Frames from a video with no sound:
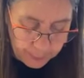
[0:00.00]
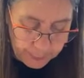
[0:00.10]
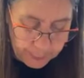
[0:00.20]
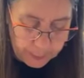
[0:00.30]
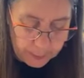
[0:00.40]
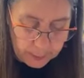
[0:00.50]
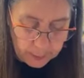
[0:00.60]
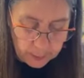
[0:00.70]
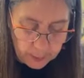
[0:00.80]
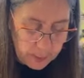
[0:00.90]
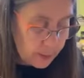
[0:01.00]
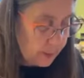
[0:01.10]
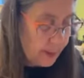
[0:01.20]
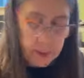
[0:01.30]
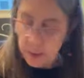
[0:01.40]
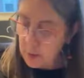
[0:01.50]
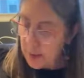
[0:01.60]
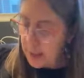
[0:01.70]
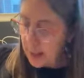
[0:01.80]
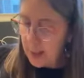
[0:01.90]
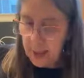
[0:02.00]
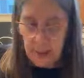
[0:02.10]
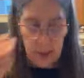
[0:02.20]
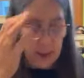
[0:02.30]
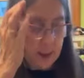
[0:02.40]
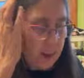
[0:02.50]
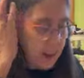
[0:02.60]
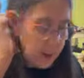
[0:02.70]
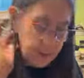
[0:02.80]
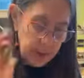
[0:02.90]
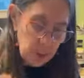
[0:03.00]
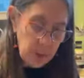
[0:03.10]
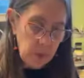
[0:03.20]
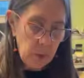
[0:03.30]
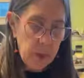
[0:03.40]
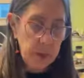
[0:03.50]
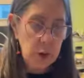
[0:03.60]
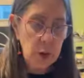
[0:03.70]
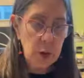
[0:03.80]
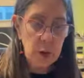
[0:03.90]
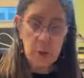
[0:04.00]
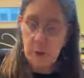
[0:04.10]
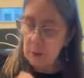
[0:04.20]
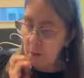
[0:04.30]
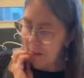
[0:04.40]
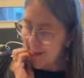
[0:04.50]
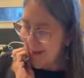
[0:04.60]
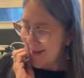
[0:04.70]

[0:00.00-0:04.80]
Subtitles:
our burr here. So let's go ahead. I think what I want to do,